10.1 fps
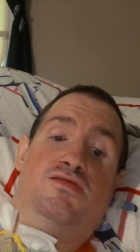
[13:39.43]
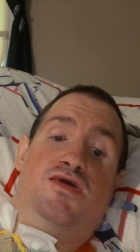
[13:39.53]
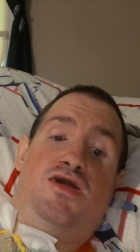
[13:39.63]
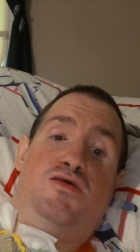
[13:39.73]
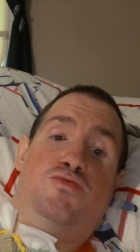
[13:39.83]

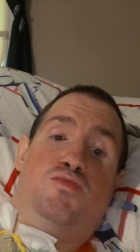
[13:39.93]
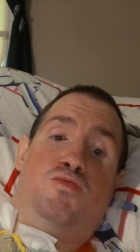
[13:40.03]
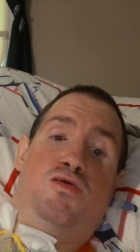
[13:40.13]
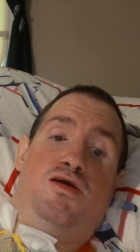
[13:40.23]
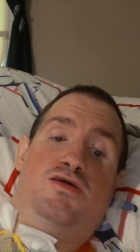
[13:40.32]
Dan
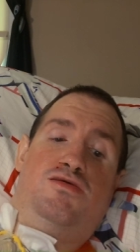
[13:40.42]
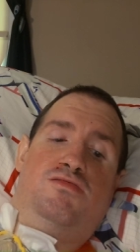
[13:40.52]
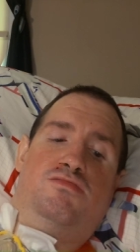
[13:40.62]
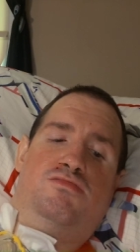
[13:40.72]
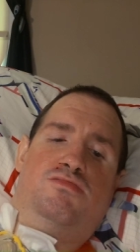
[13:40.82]
Kordic.
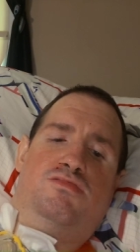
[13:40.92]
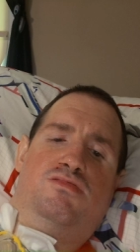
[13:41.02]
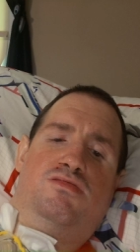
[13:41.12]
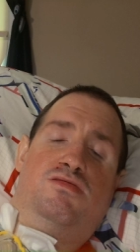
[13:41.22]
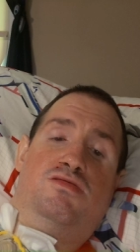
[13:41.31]

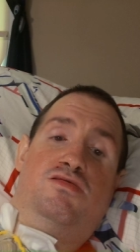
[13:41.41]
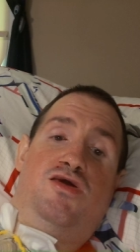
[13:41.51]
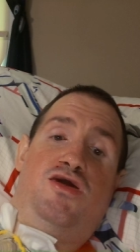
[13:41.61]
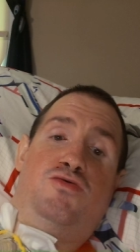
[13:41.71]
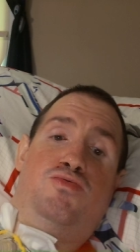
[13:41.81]

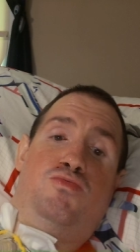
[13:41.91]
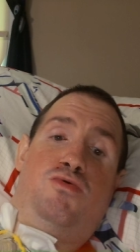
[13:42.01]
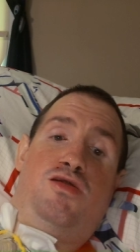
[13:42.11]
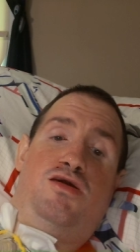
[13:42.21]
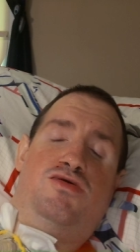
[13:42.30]
Dan
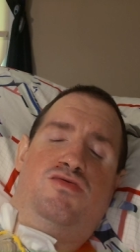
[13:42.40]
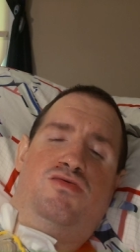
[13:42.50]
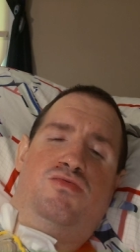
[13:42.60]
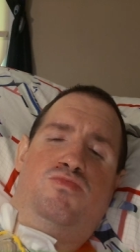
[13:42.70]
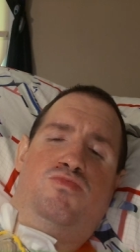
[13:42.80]
Kordic
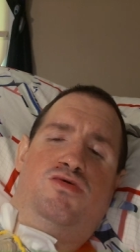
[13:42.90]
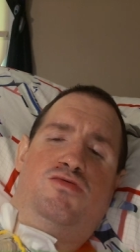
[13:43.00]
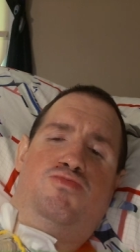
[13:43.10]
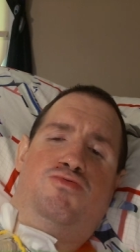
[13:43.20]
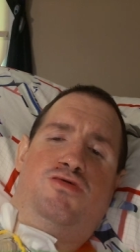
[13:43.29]
was
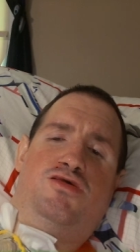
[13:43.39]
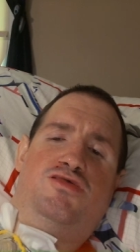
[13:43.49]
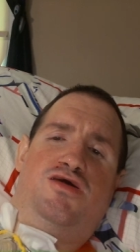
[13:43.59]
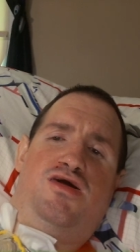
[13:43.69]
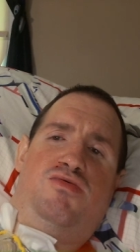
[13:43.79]
a pretty
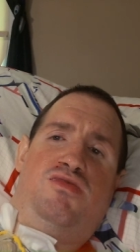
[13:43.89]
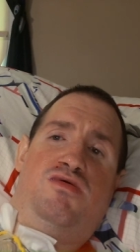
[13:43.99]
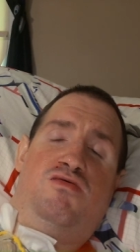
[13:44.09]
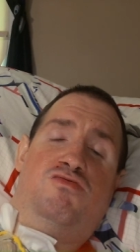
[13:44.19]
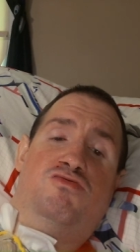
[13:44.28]
solid,
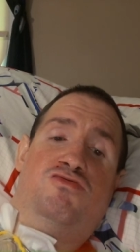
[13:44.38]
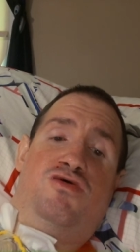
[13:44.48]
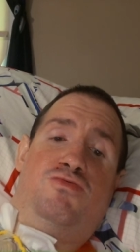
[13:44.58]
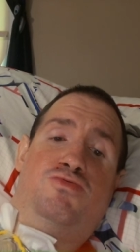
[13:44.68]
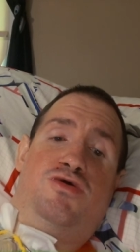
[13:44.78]

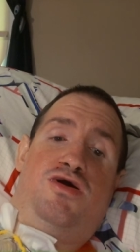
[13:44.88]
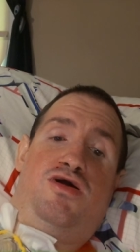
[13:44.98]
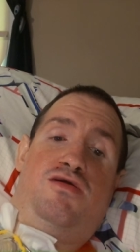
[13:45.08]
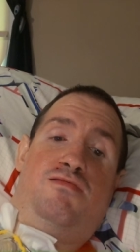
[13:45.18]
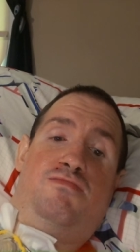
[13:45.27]
tough
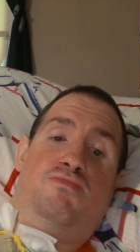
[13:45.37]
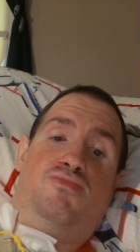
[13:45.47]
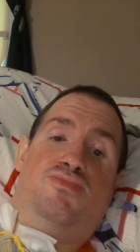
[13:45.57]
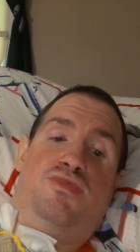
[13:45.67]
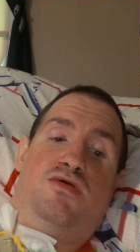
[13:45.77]
guy.
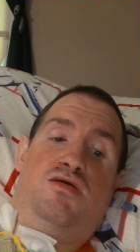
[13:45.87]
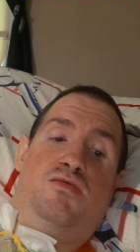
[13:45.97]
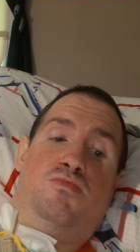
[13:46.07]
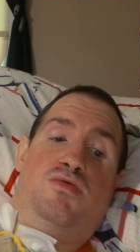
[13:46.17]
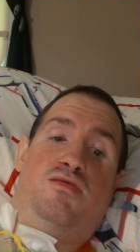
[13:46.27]

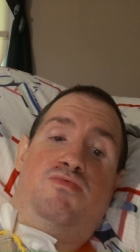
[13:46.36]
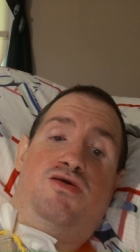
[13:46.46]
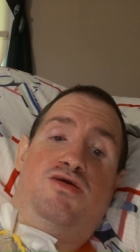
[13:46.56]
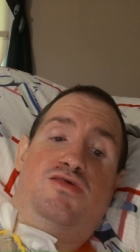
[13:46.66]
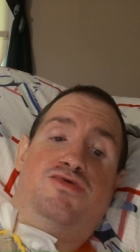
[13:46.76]
Whenever
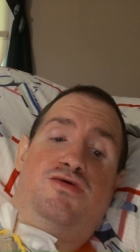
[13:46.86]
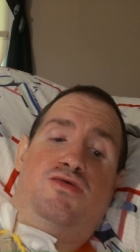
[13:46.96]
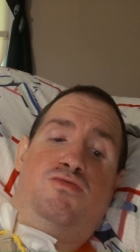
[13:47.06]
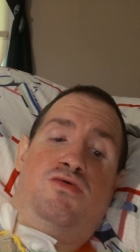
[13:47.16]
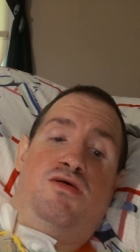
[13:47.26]
he gets
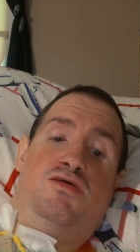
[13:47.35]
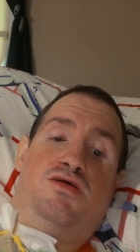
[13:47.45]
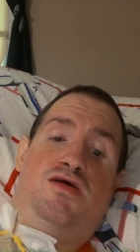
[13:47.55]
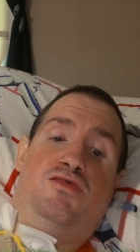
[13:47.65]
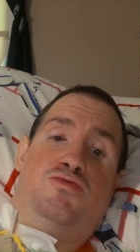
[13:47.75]
under,
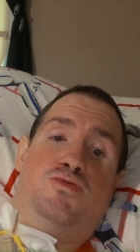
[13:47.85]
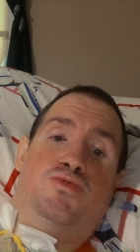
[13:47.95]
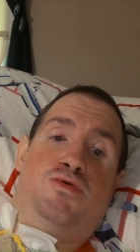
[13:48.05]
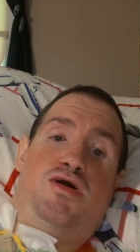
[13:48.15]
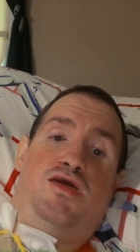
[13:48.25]
into a
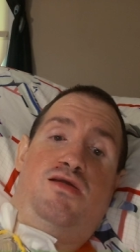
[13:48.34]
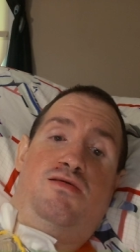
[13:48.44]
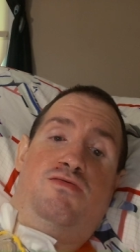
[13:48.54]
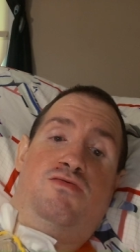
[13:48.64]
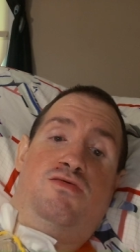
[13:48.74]
fight,
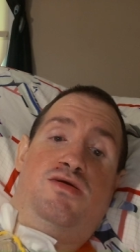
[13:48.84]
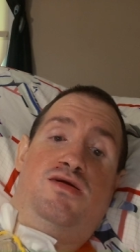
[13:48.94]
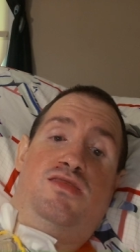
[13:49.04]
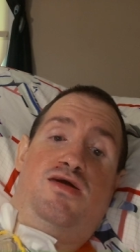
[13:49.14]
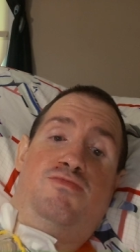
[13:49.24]

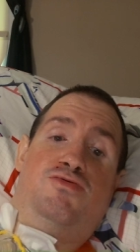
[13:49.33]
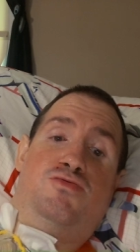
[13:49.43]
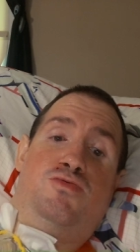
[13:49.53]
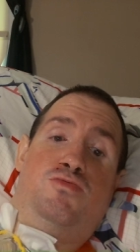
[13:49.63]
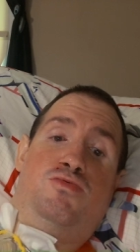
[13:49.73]
he can
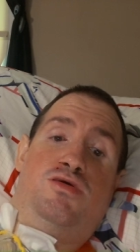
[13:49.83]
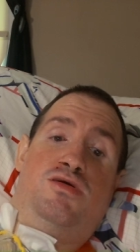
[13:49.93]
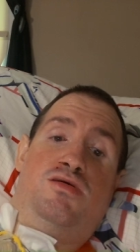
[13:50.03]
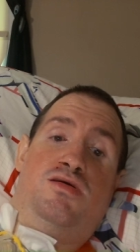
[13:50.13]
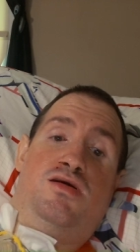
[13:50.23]

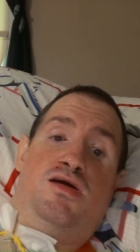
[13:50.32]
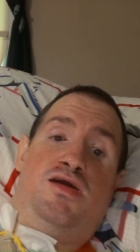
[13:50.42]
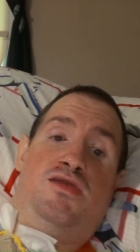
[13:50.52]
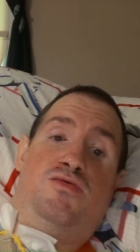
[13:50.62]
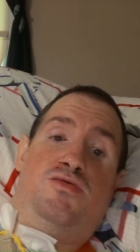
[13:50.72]
absolutely
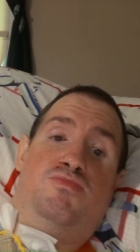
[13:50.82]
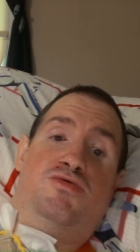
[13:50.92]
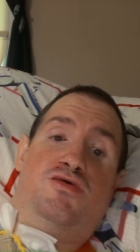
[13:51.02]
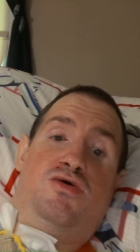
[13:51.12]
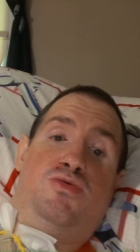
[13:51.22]
handle
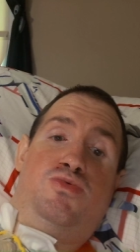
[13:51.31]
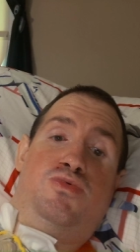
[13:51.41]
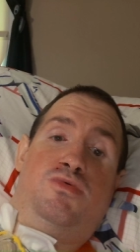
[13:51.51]
himself.